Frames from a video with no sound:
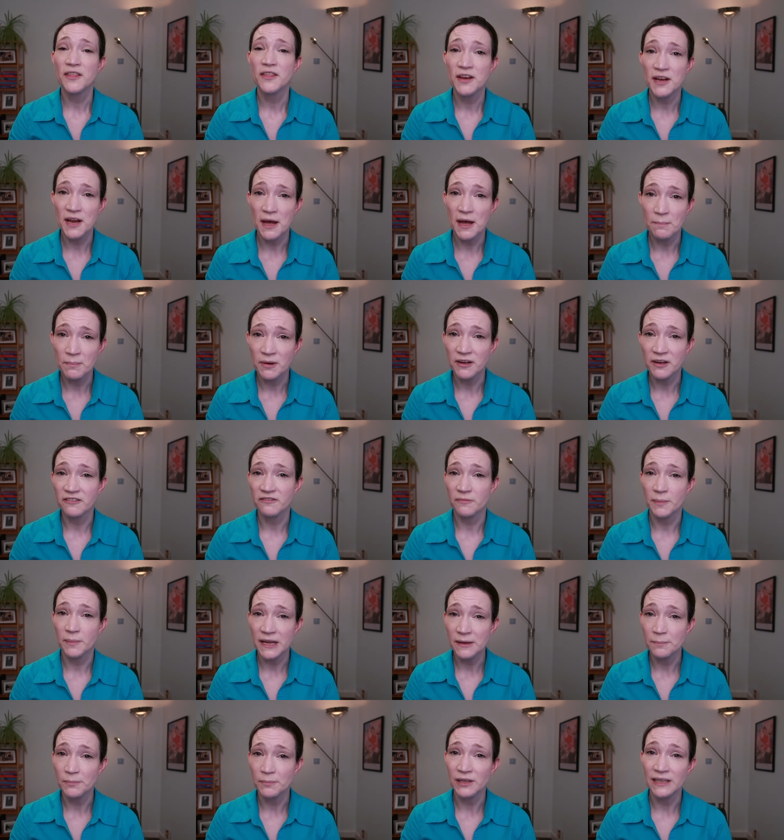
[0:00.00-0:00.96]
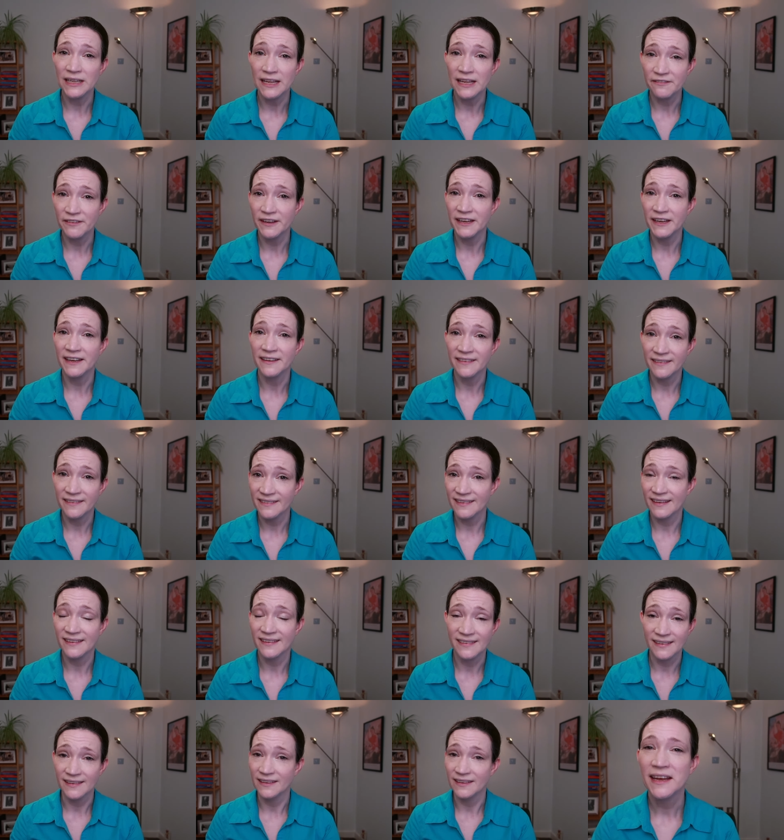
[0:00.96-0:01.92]
the number of people living in
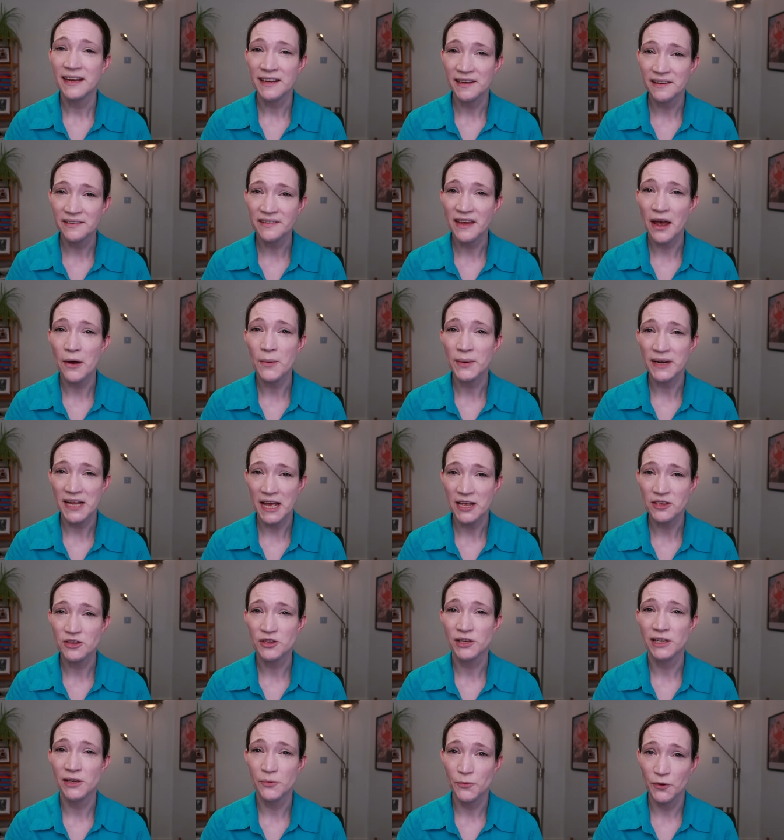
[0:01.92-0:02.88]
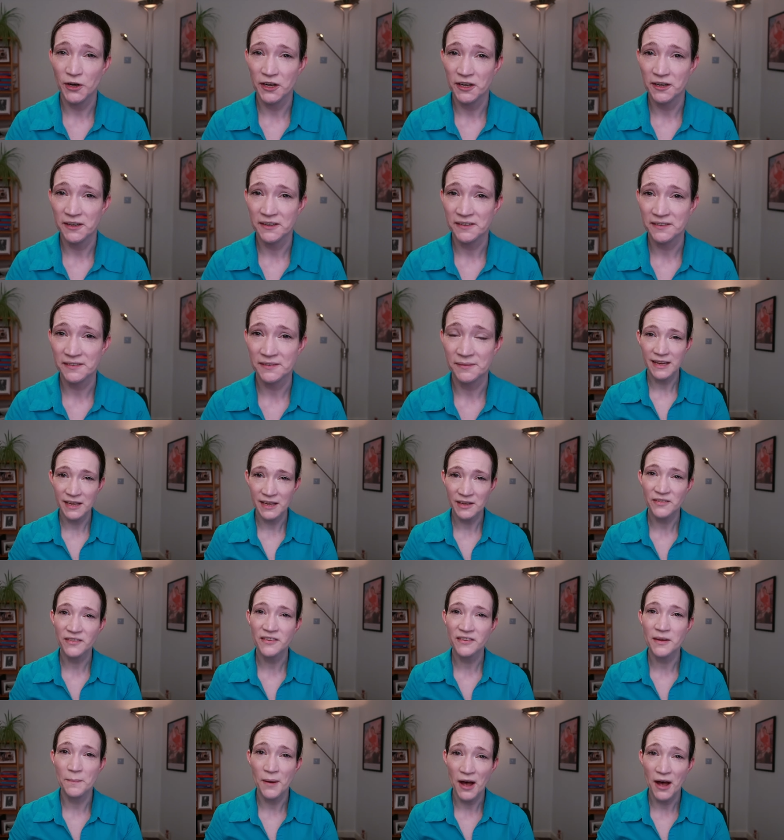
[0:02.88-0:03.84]
cities. Here's how it actually works.
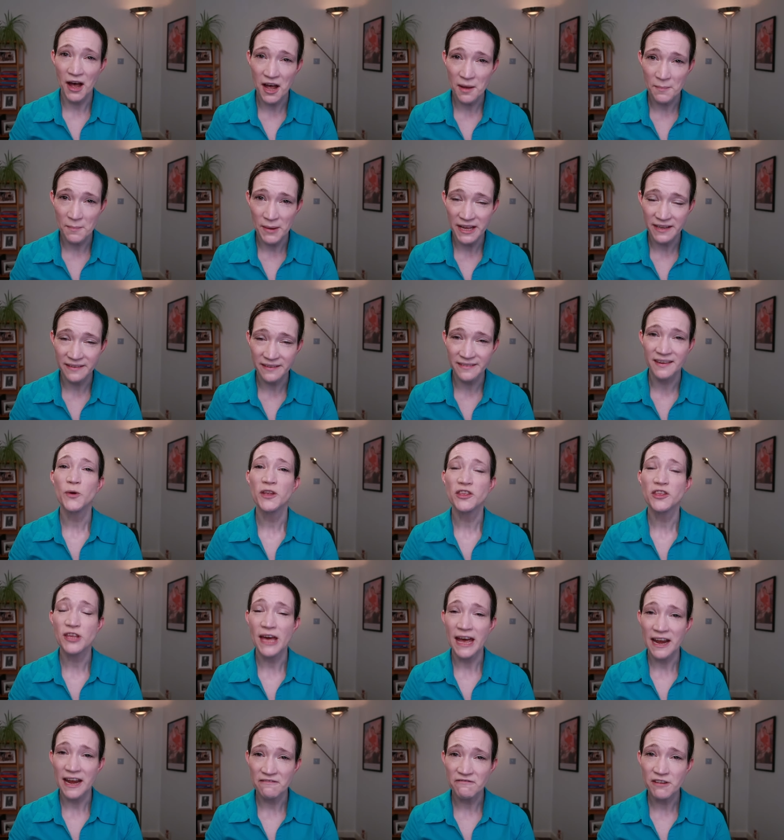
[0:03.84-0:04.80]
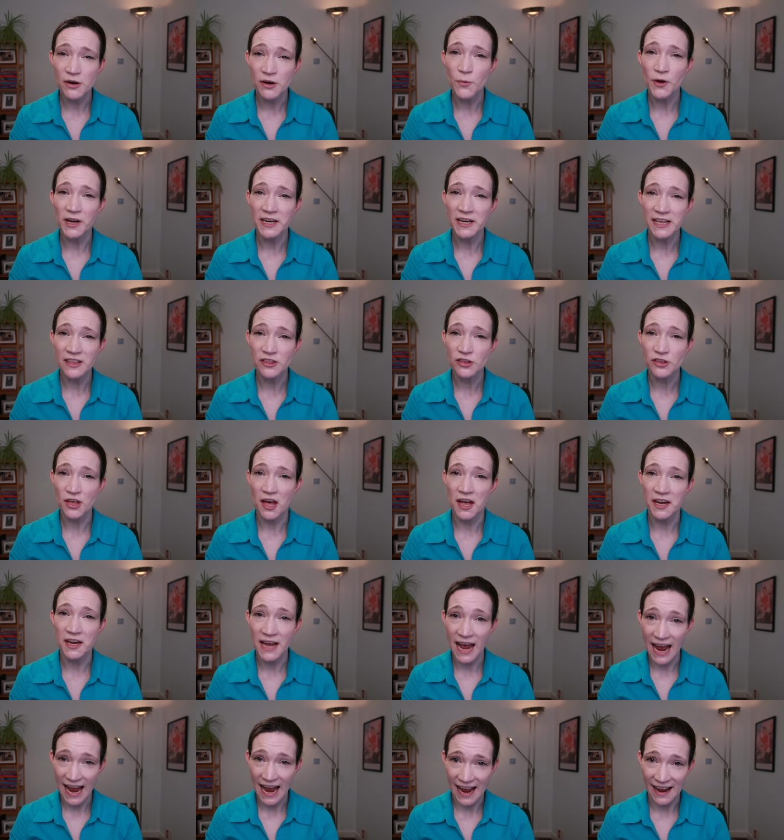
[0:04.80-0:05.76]
It's a permit which everyone in
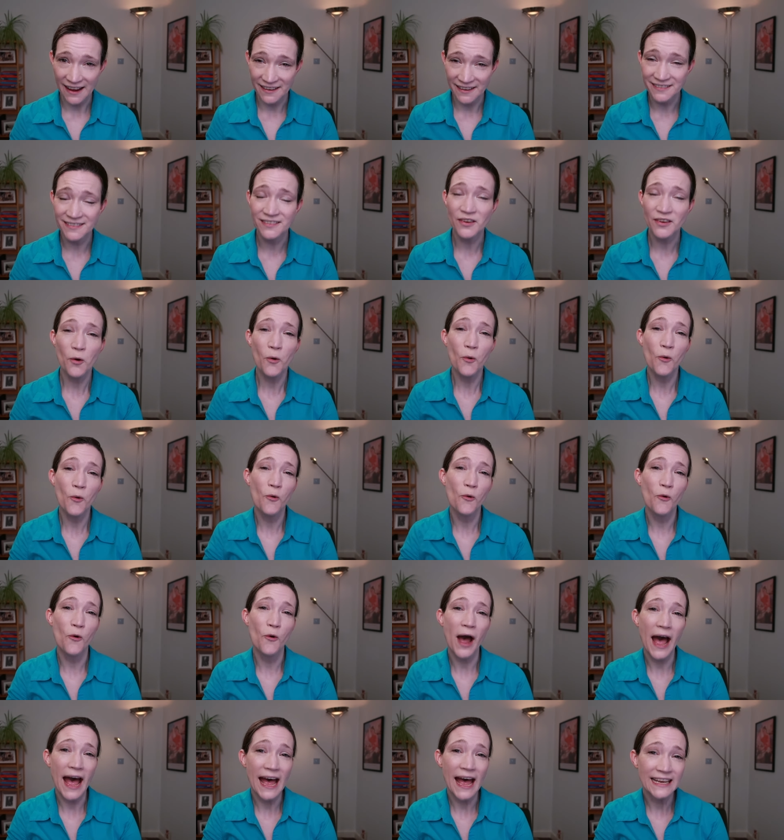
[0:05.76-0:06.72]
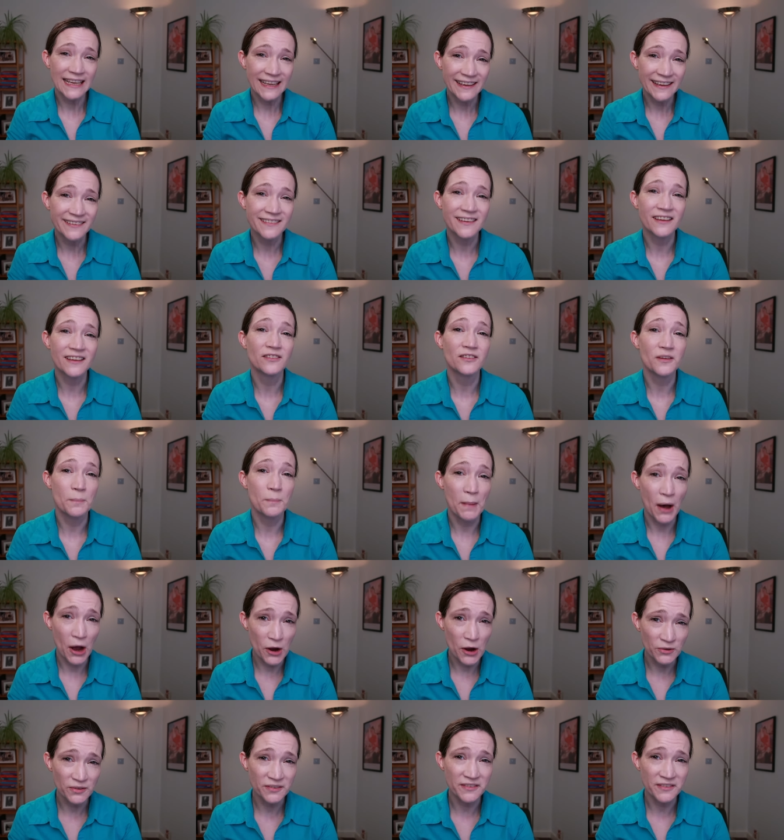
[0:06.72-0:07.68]
China has, or at least is
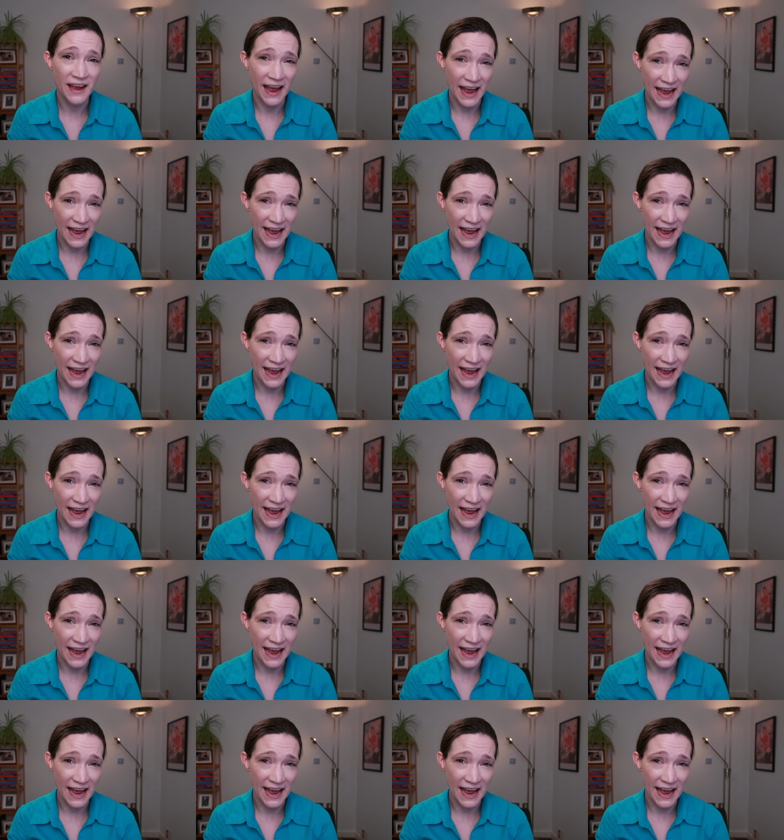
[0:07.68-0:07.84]
supposed to